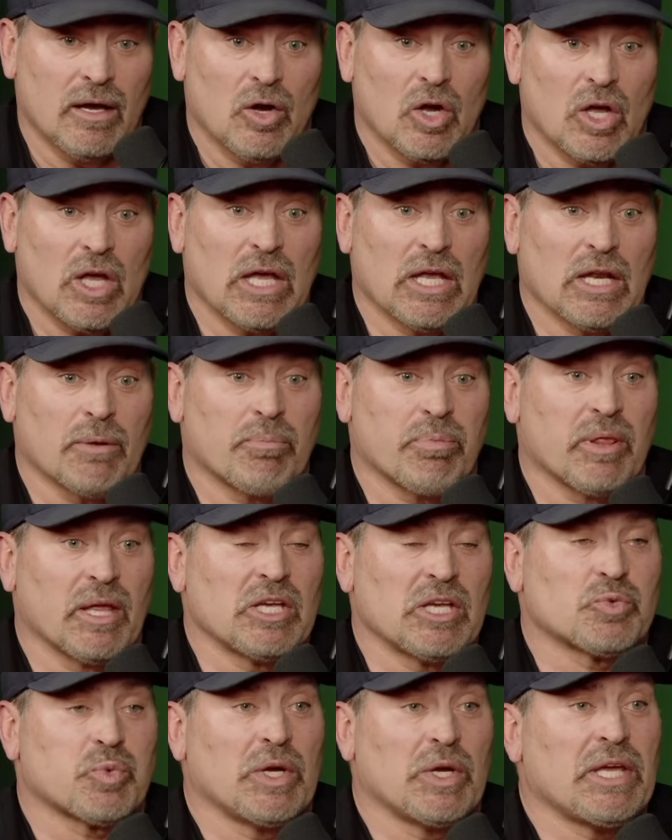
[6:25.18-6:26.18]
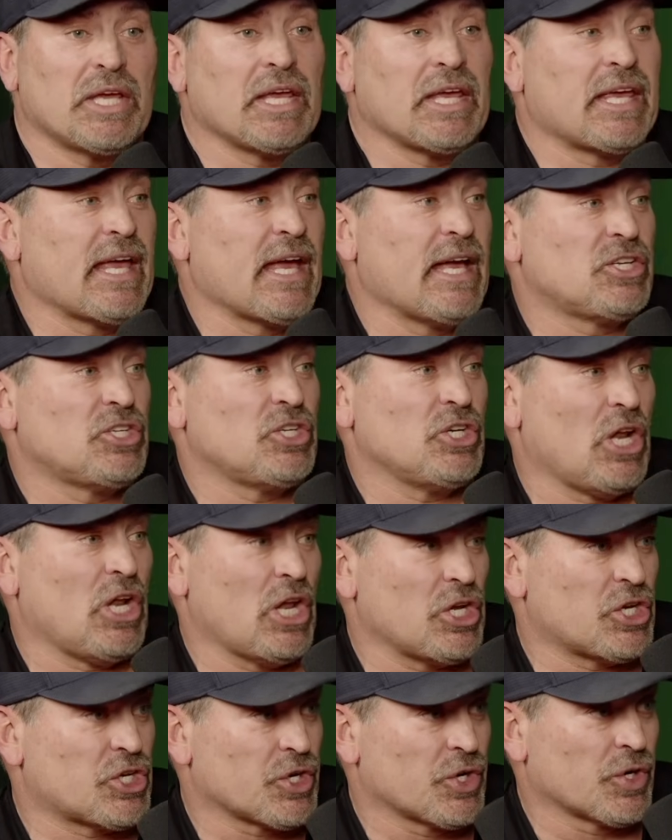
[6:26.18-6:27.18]
in a place where he can catch it
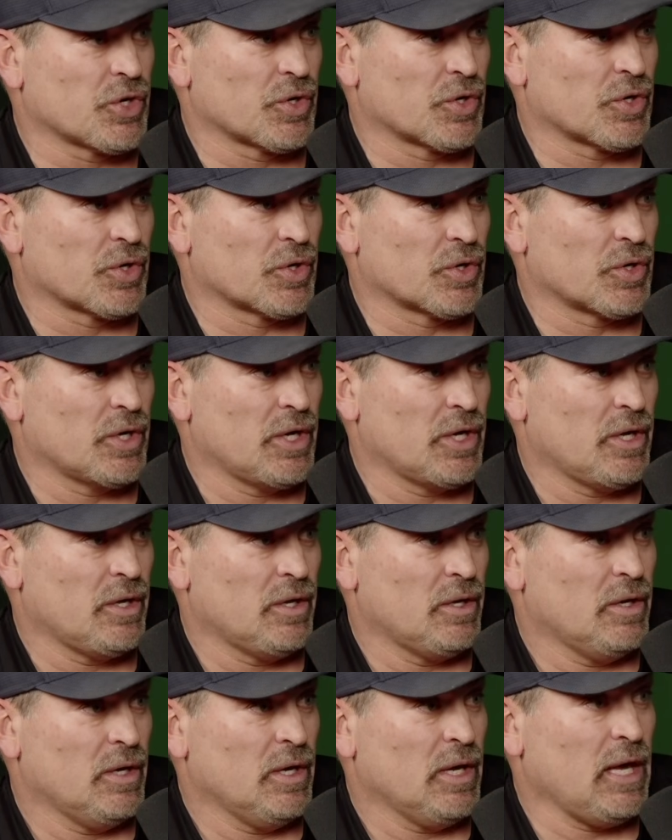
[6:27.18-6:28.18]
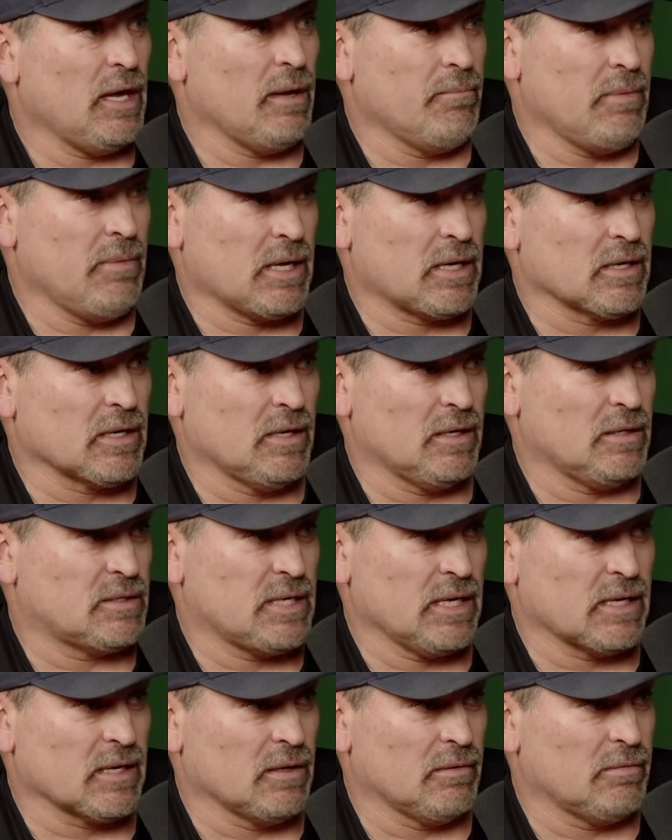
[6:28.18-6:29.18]
and turn and take a
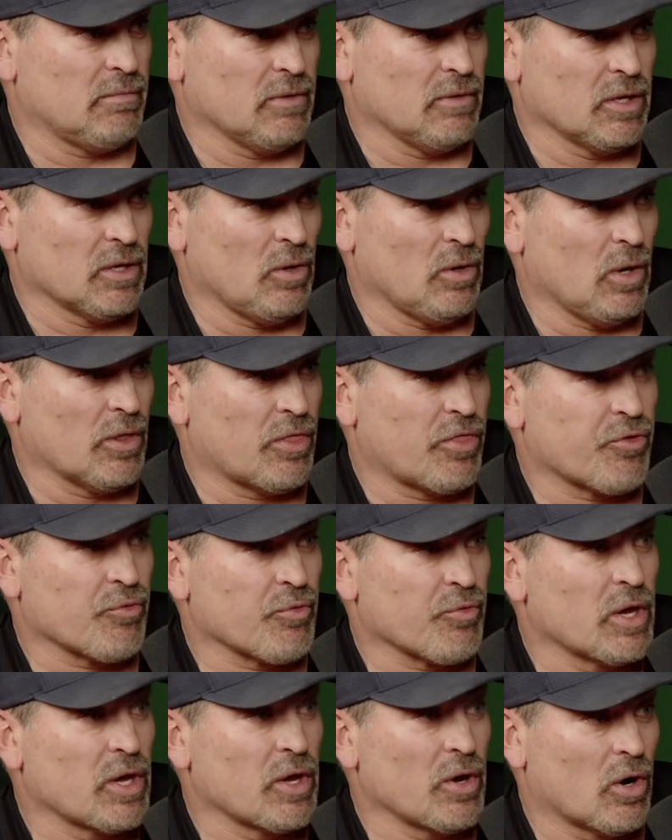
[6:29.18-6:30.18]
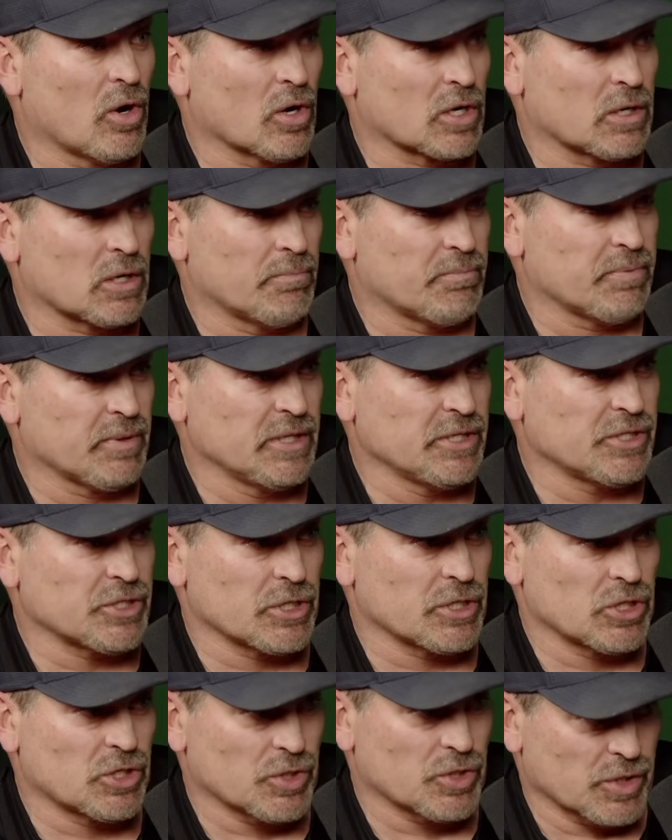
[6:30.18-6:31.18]
3-yard completion
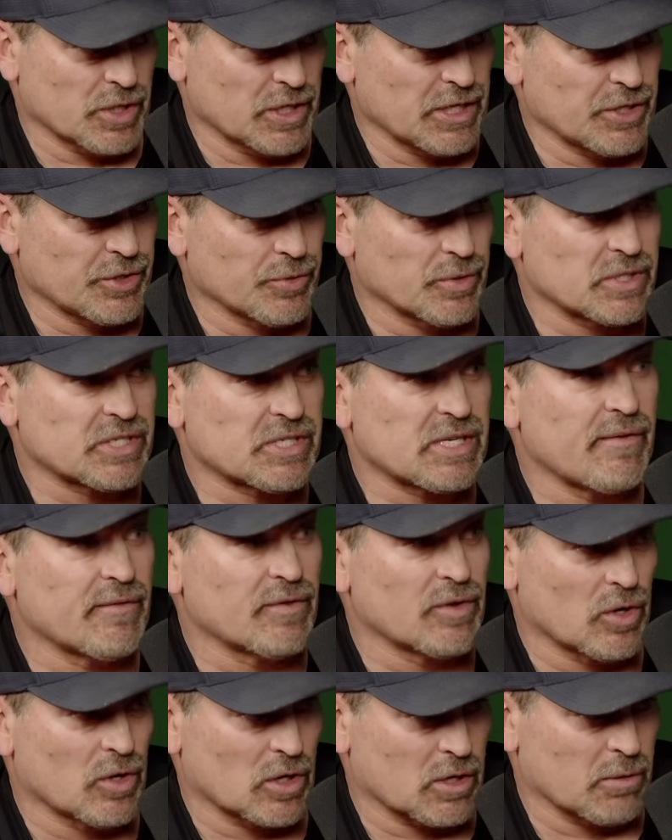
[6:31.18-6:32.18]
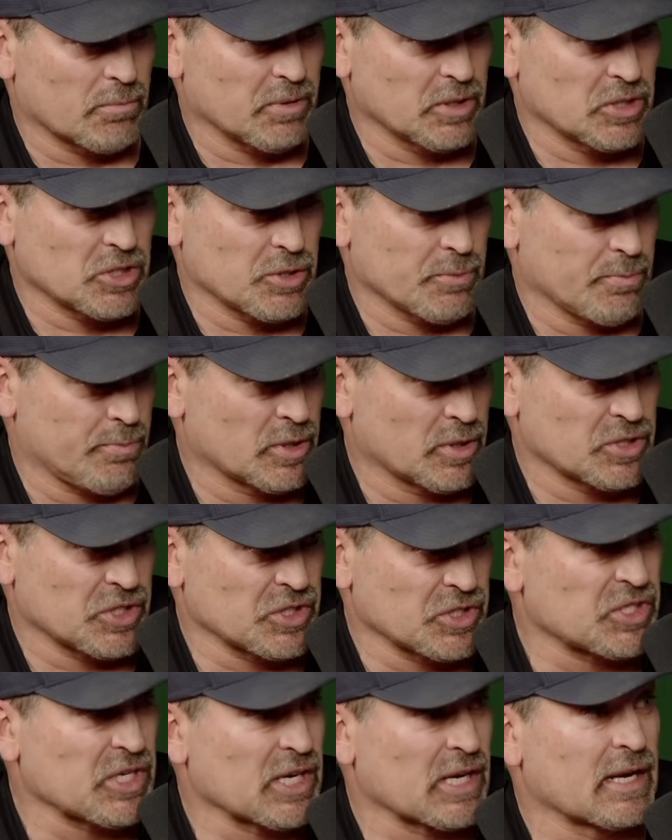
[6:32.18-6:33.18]
and turn it into a 7-yard completion, put us in
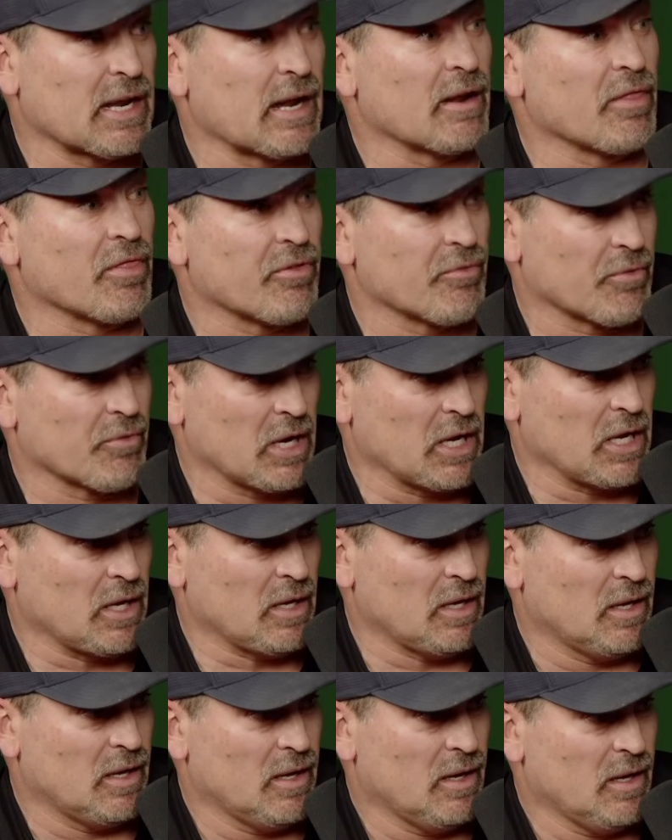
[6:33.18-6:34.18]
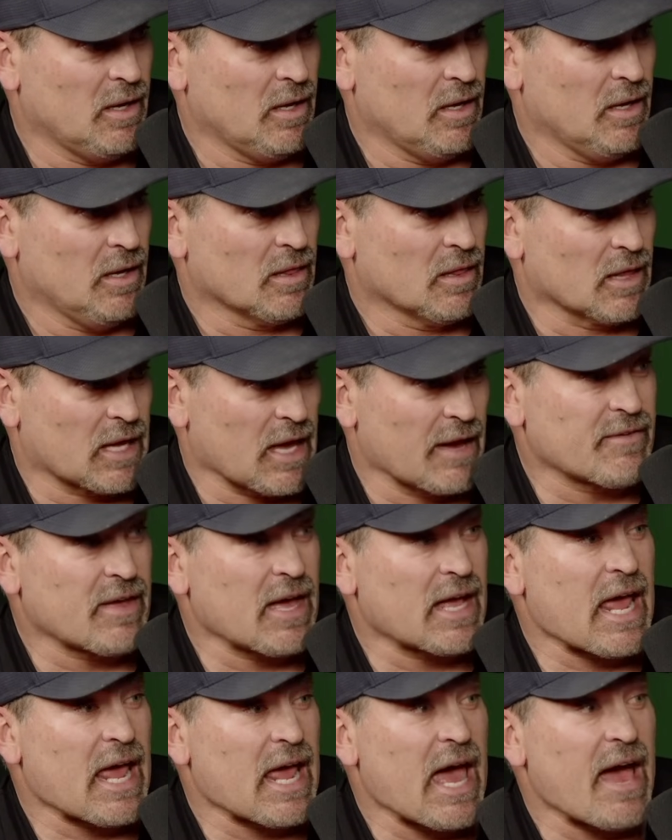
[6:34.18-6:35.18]
second down and 3. Like, I've
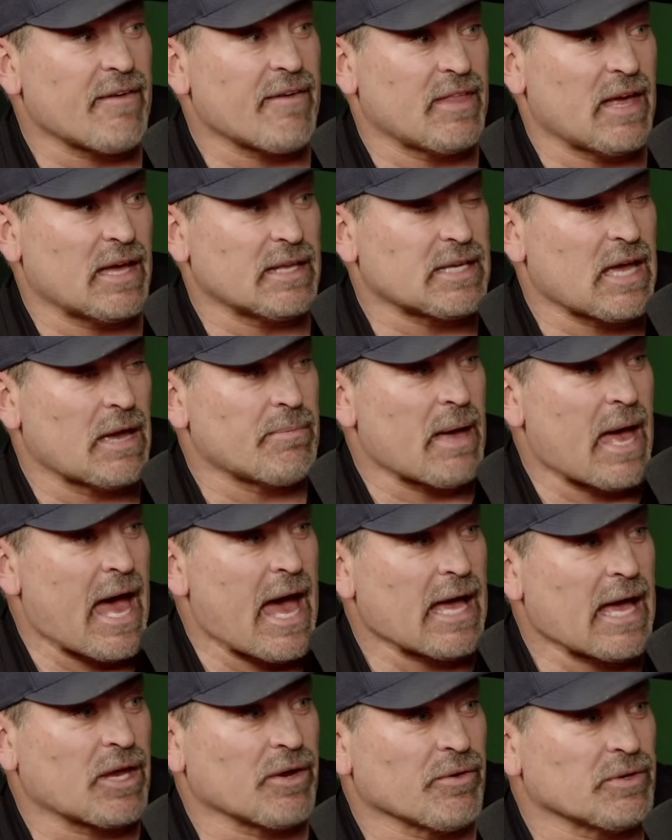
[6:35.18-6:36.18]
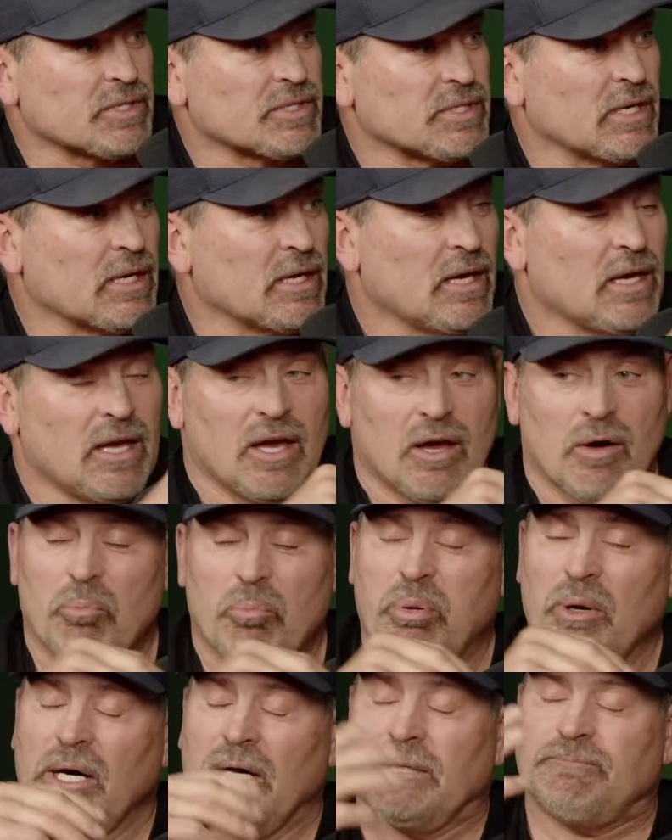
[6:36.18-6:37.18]
got to have that type of accuracy.
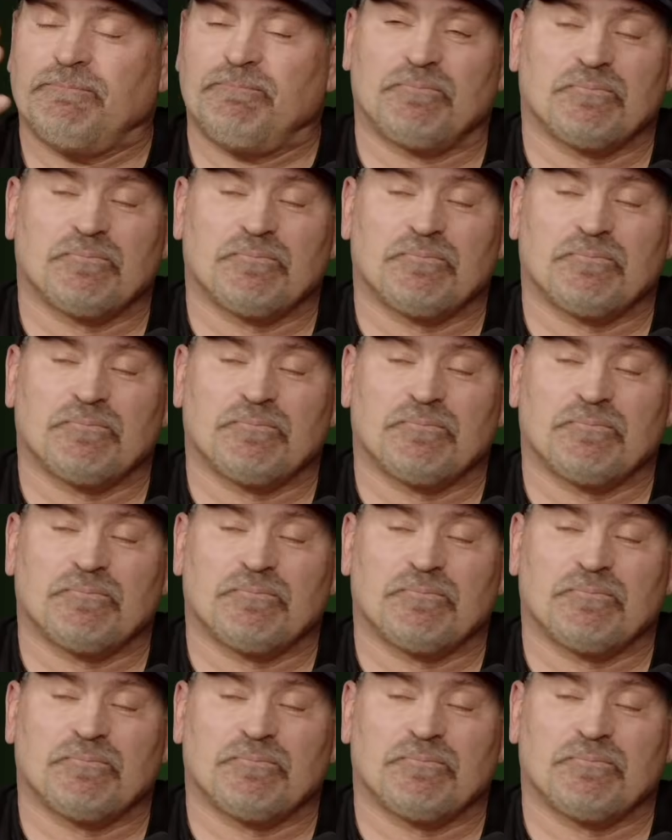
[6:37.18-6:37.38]
But